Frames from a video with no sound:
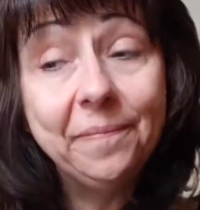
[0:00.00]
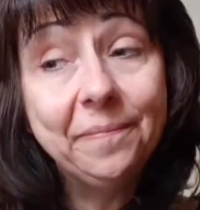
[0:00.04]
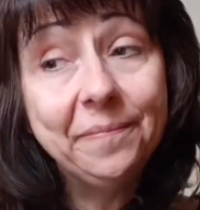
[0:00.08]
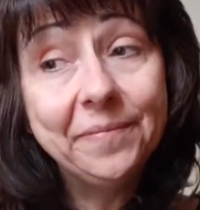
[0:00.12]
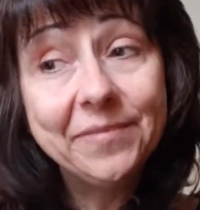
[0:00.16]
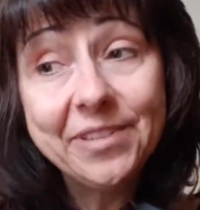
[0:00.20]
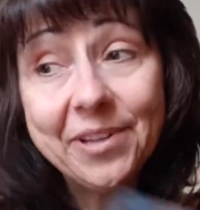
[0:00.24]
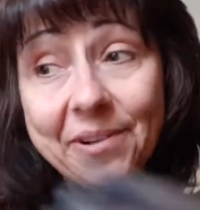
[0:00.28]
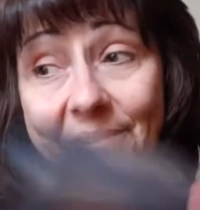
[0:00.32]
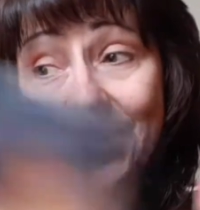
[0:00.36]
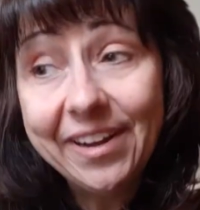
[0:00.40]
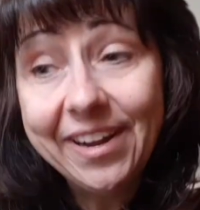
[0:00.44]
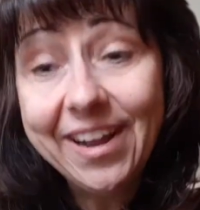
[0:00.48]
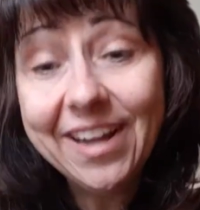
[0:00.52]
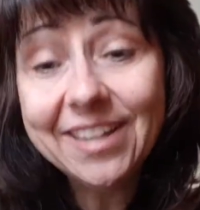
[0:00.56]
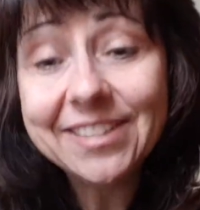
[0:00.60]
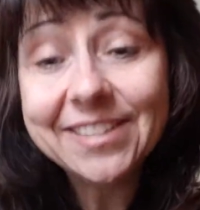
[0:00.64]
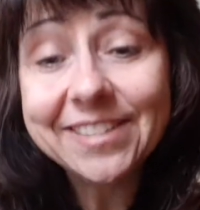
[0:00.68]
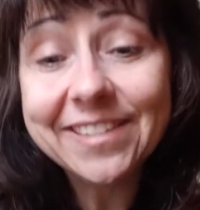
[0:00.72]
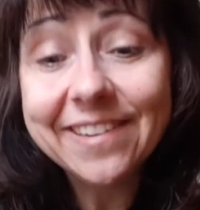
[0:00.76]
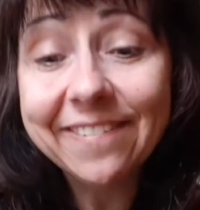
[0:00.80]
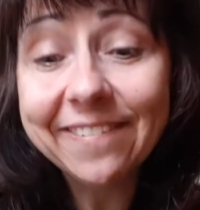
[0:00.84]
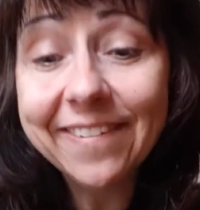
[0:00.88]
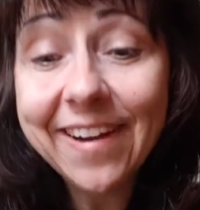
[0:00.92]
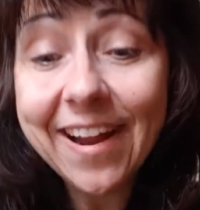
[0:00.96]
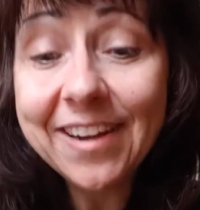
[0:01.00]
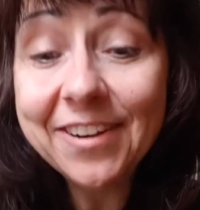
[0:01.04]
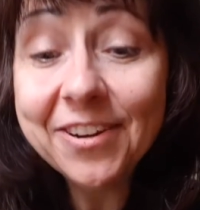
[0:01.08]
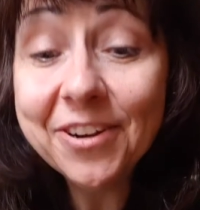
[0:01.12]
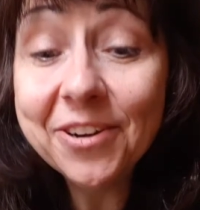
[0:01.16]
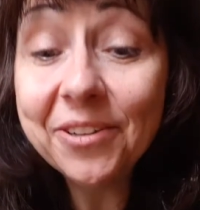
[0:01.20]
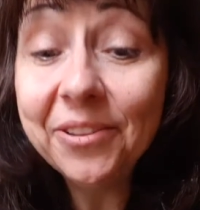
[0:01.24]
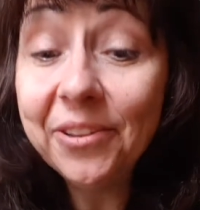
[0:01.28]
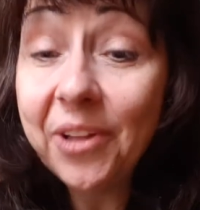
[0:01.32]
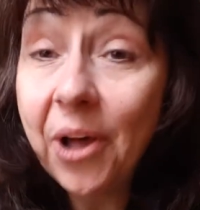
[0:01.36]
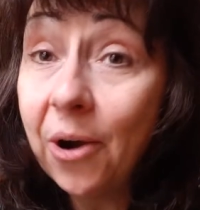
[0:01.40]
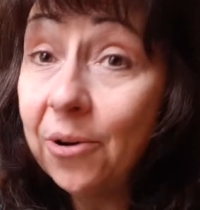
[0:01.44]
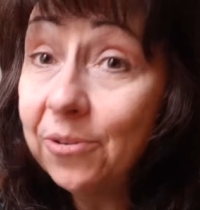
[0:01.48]
So we got surrender,
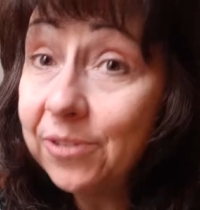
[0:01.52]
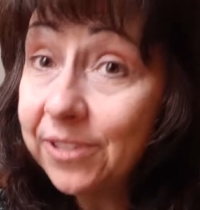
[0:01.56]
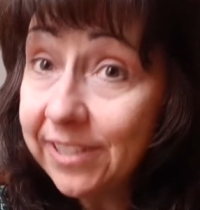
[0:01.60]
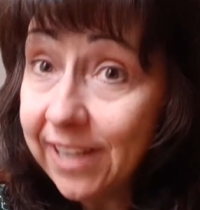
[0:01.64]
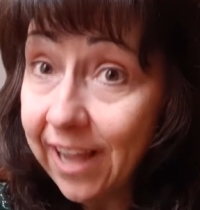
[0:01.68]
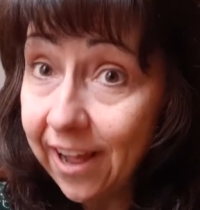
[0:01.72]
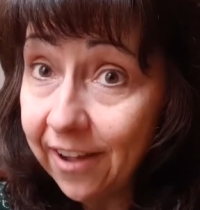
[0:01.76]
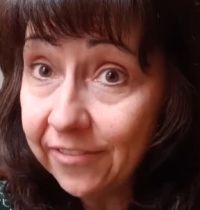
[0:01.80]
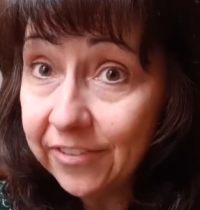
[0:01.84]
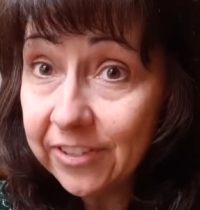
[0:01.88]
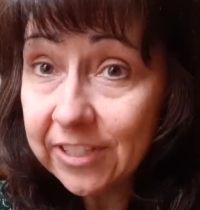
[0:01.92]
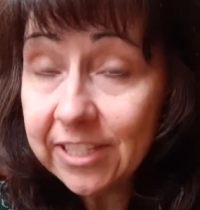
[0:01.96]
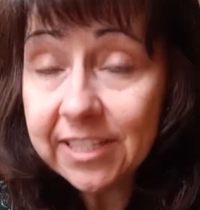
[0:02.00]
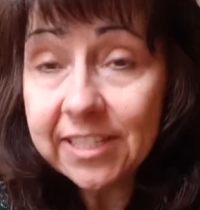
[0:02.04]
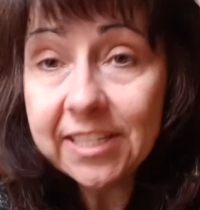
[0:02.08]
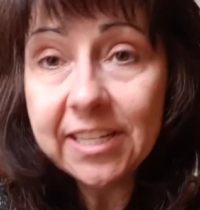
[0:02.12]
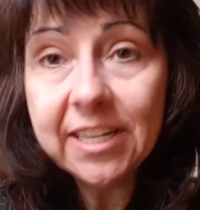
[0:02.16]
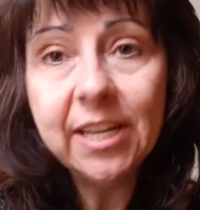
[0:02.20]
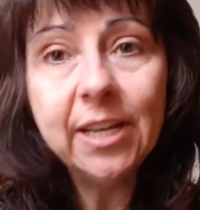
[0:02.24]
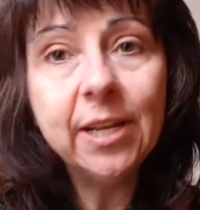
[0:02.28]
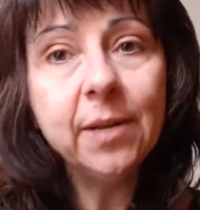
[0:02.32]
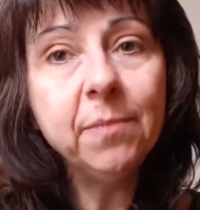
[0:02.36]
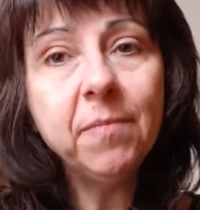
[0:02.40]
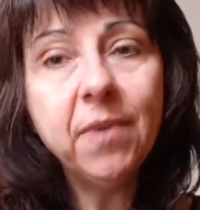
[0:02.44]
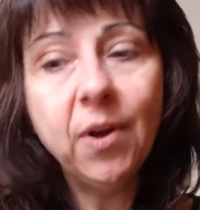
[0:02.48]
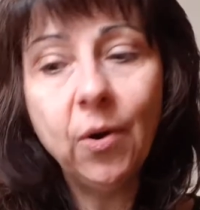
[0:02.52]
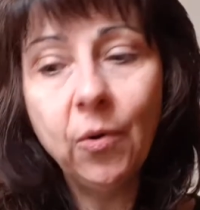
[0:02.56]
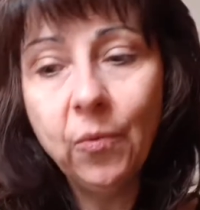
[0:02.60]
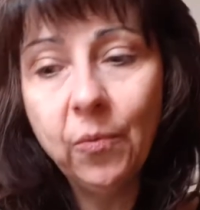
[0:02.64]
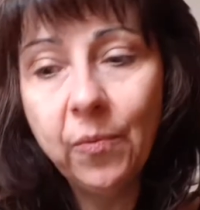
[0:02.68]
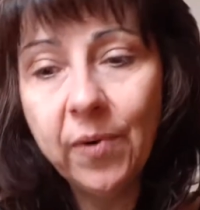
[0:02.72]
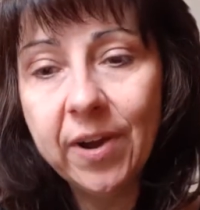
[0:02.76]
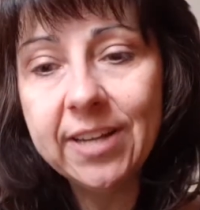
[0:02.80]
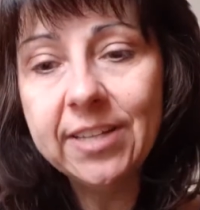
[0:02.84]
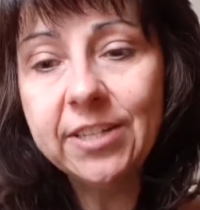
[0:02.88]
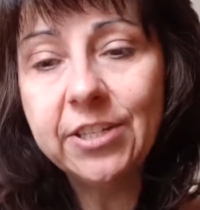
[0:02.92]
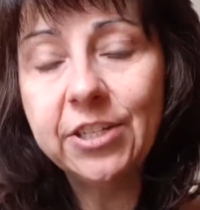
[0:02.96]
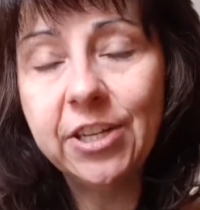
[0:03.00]
low self-esteem,
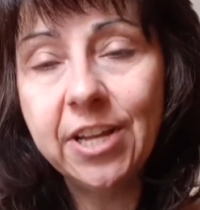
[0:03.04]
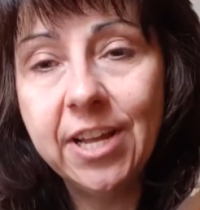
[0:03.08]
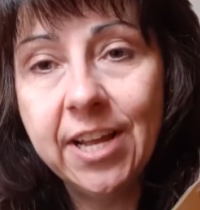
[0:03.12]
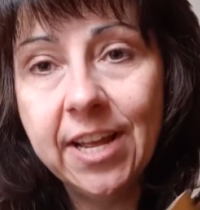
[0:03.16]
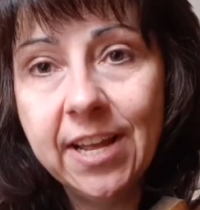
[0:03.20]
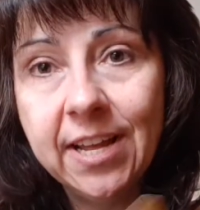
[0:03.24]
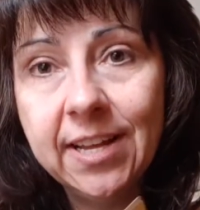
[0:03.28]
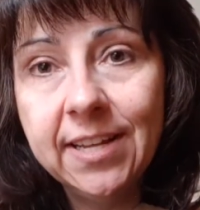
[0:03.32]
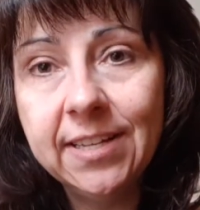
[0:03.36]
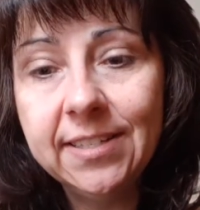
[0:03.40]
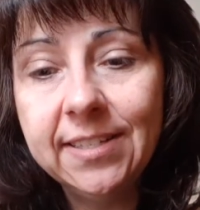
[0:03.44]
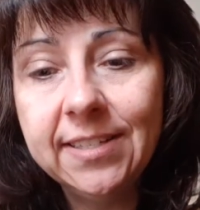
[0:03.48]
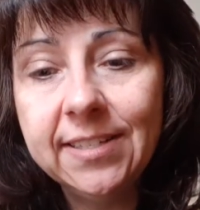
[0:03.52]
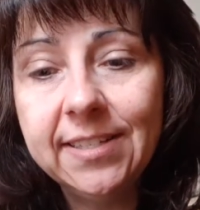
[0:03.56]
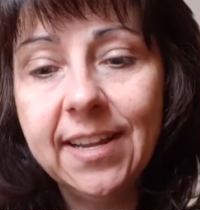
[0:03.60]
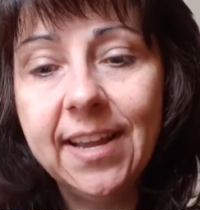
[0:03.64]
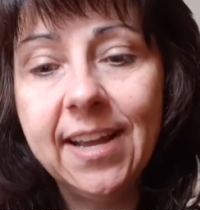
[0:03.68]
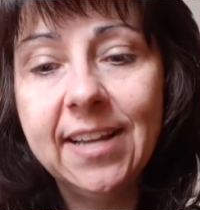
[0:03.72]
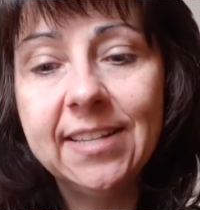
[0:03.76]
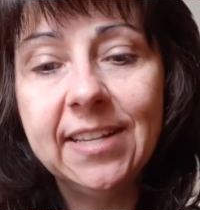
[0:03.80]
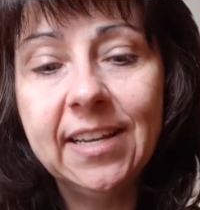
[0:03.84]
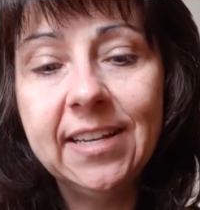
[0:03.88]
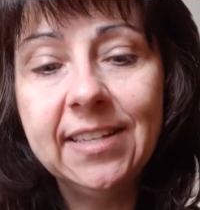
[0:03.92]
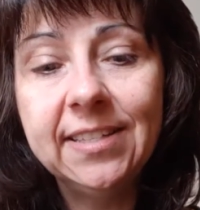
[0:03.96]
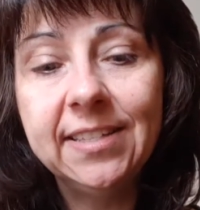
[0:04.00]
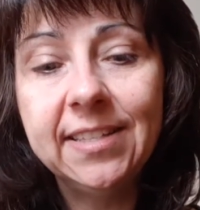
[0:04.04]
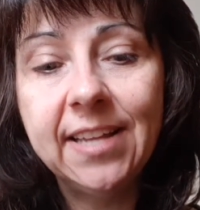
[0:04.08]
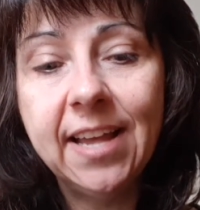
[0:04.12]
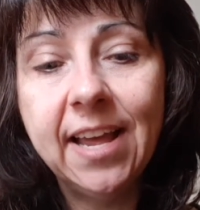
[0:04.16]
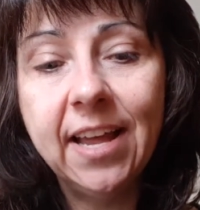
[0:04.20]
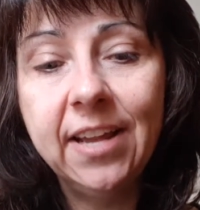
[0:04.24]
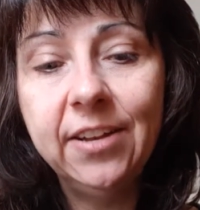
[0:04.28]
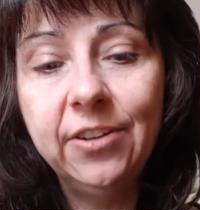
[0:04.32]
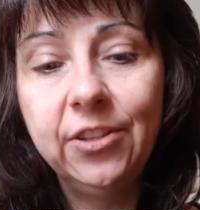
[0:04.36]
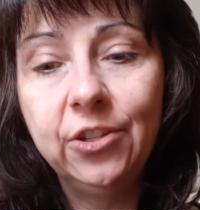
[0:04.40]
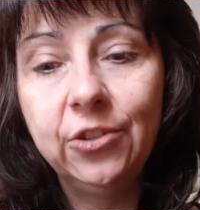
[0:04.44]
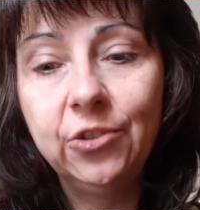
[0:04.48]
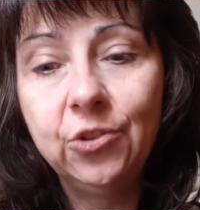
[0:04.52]
which is, as I
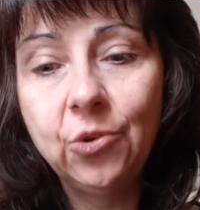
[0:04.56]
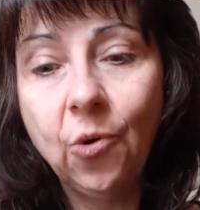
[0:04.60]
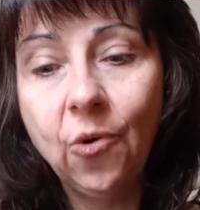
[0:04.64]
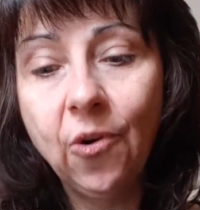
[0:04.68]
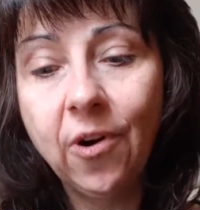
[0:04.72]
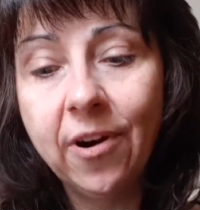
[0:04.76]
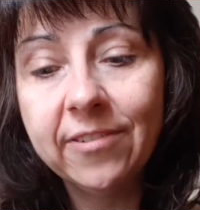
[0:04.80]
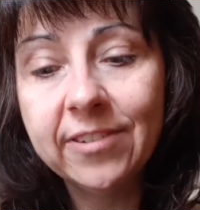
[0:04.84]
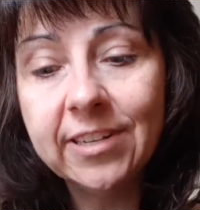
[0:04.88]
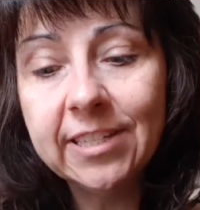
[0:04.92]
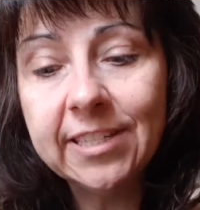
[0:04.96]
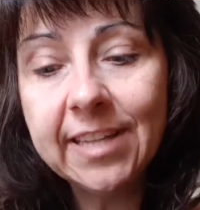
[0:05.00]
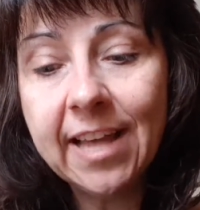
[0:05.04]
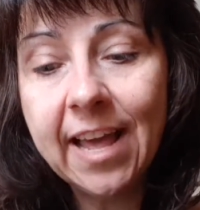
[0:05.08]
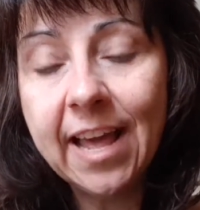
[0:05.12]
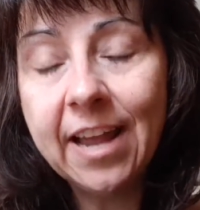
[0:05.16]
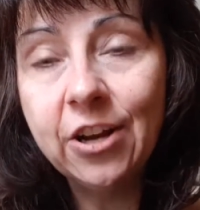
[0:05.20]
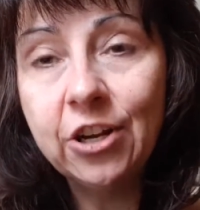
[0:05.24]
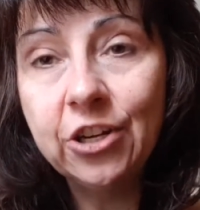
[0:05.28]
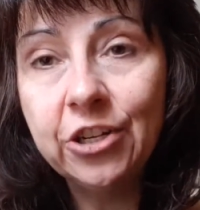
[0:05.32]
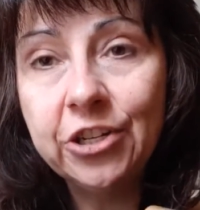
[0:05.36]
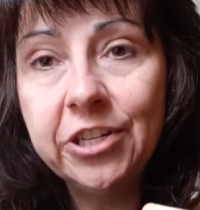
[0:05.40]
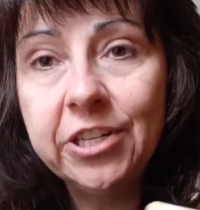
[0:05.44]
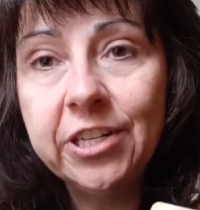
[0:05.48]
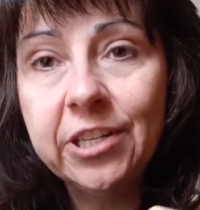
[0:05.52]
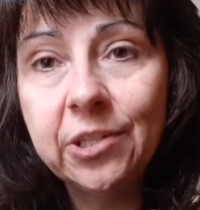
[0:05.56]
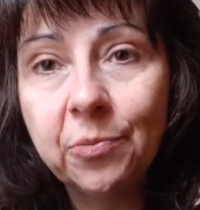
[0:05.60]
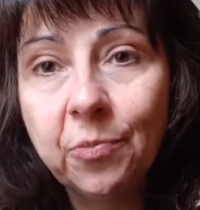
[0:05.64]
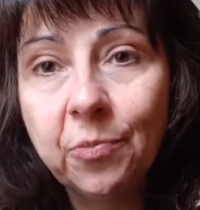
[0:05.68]
said, Taurus energy is